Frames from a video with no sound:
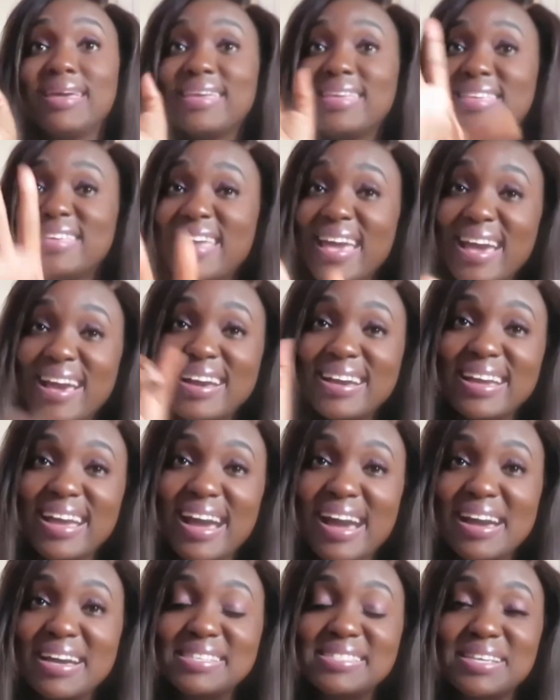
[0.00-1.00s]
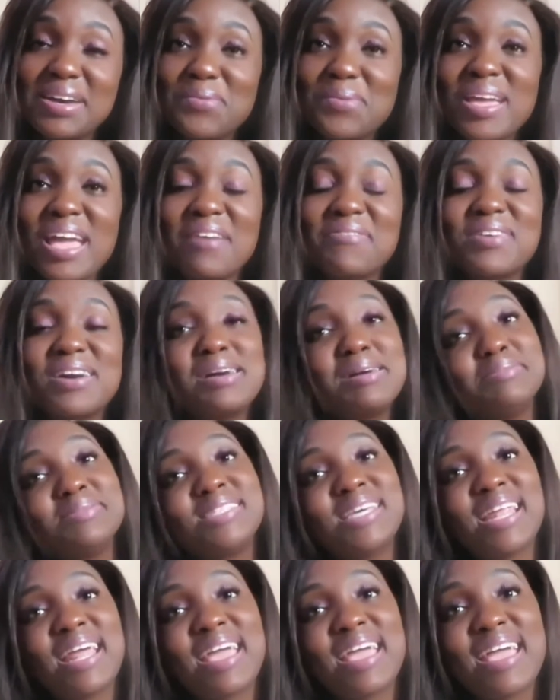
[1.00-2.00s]
yeah, guys, so we have come
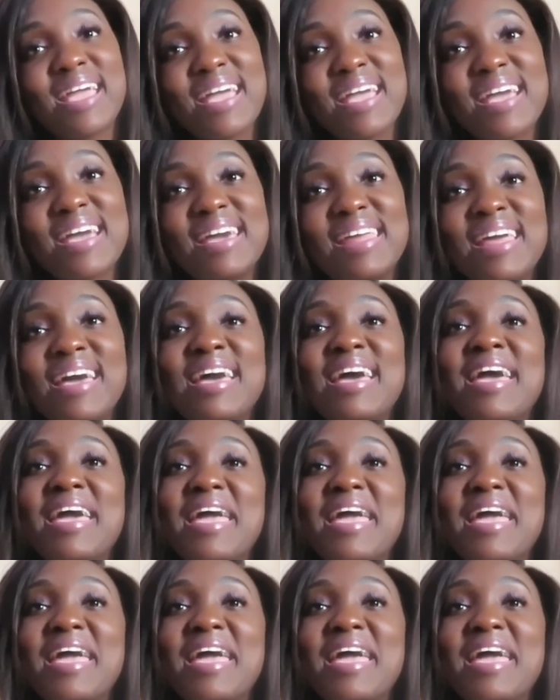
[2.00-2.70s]
to the end.